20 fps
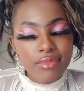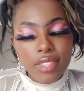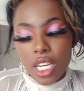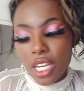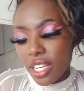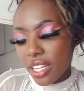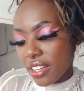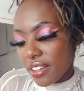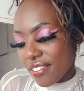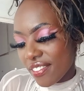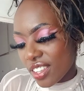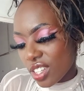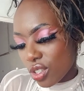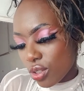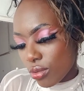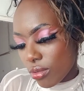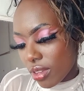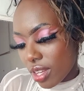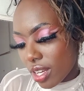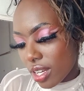I never
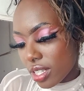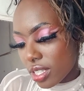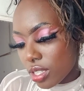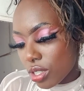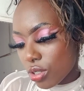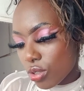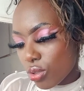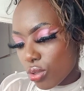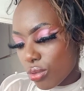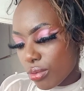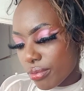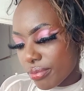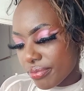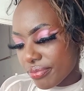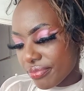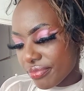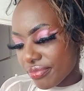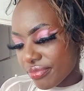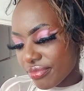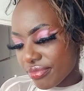do that, so
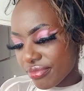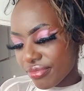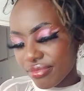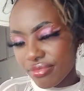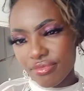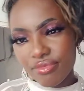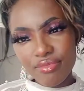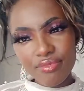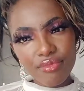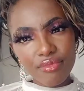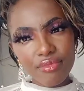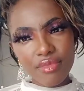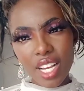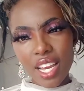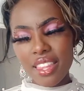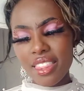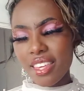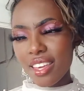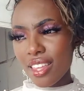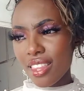
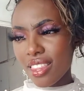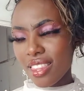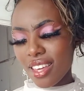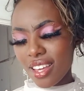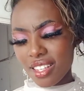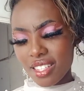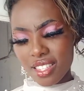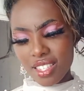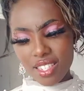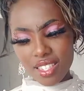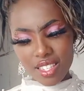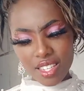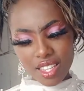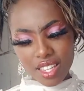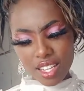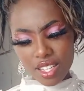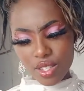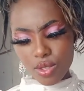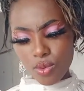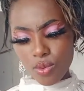I think
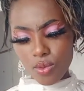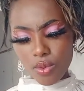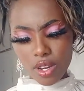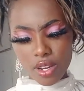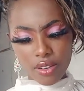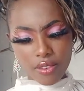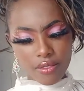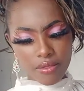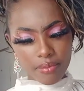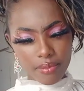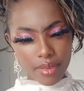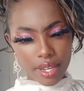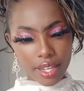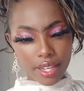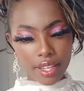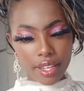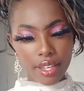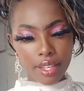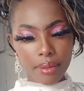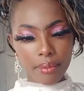that's one of my